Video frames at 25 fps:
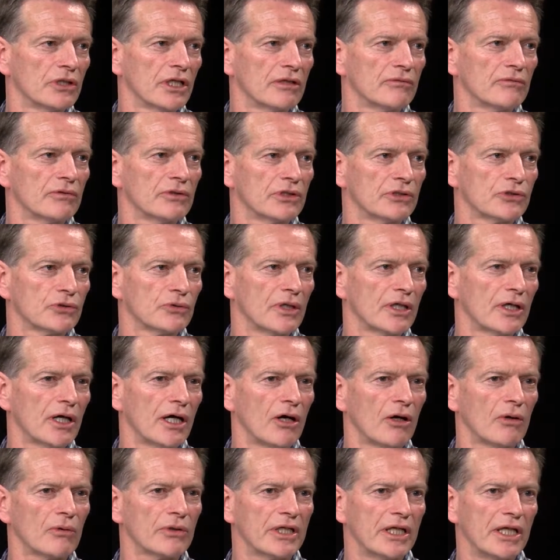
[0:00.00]
level. And so
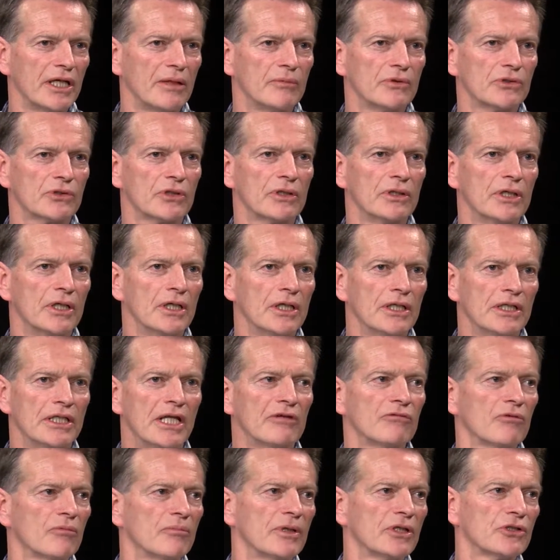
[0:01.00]
our game has
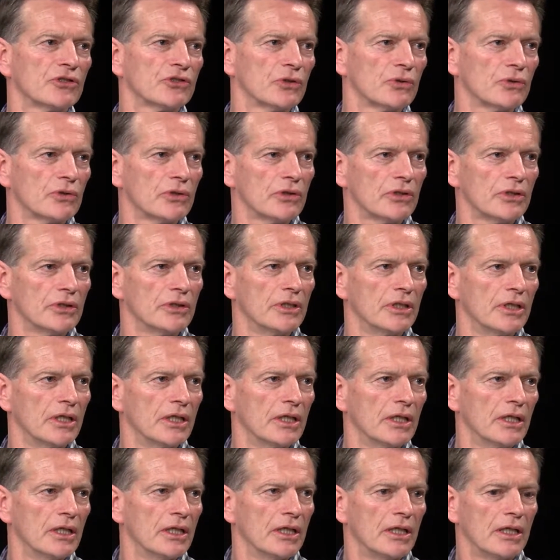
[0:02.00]
never been so good
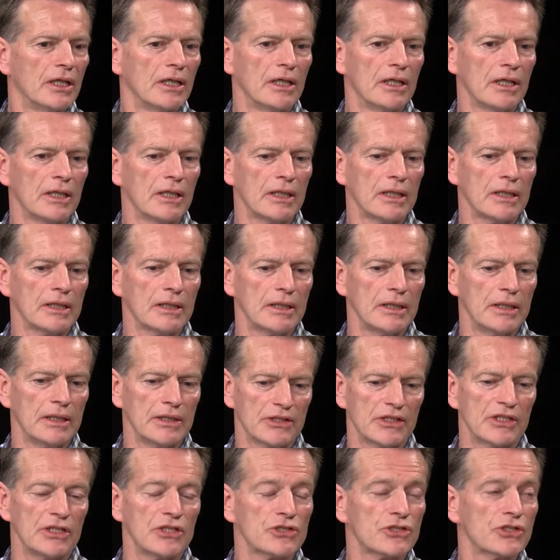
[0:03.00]

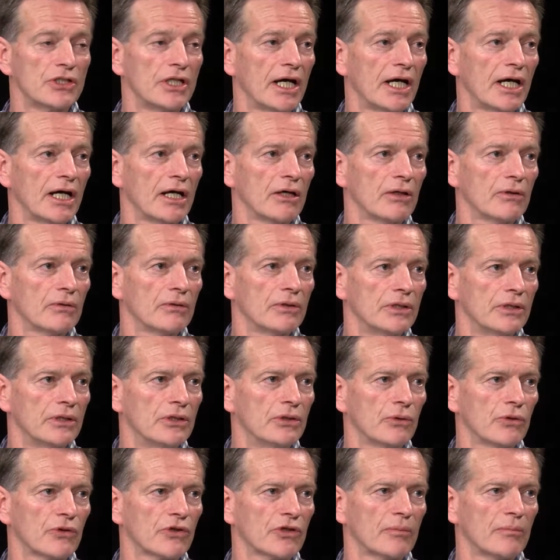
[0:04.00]
as it is now
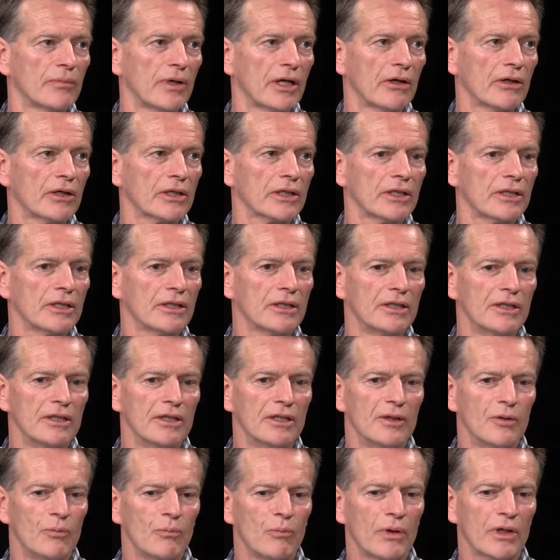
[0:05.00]
in North America.
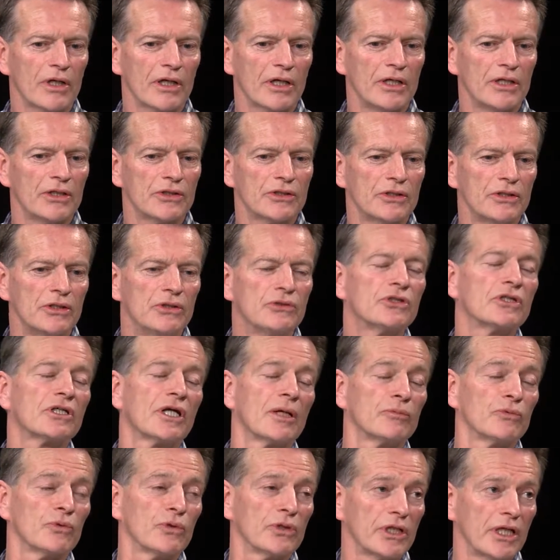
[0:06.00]
But it isn't. You should
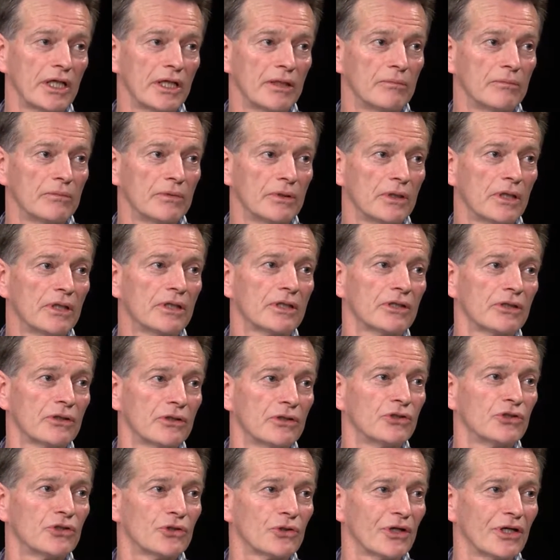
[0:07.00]
come to a game. I think
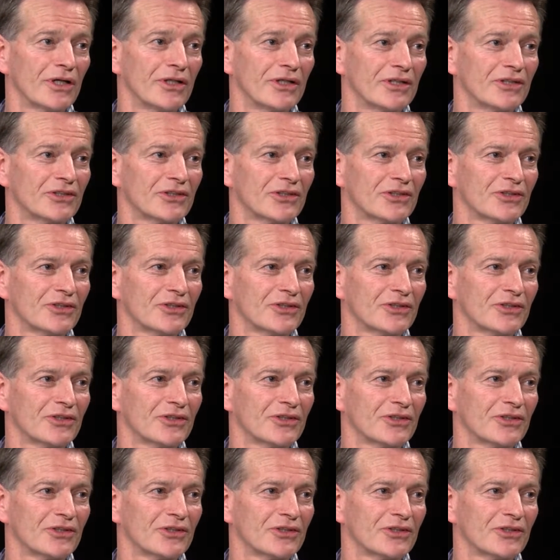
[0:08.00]
you'd enjoy it.